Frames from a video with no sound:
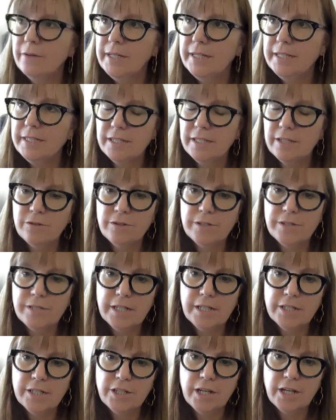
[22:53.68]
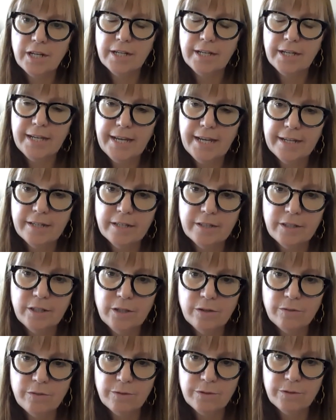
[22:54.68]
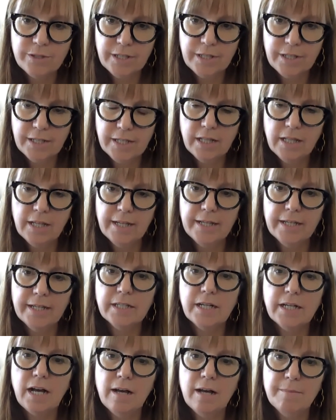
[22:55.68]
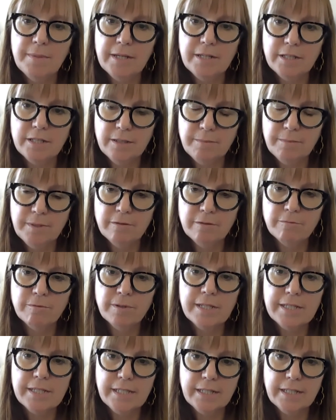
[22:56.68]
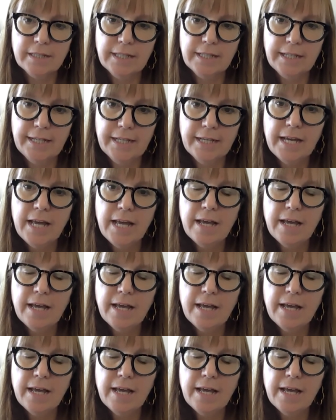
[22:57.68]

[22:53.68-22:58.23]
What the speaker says: it's interesting, John. I had a university client comment to me recently.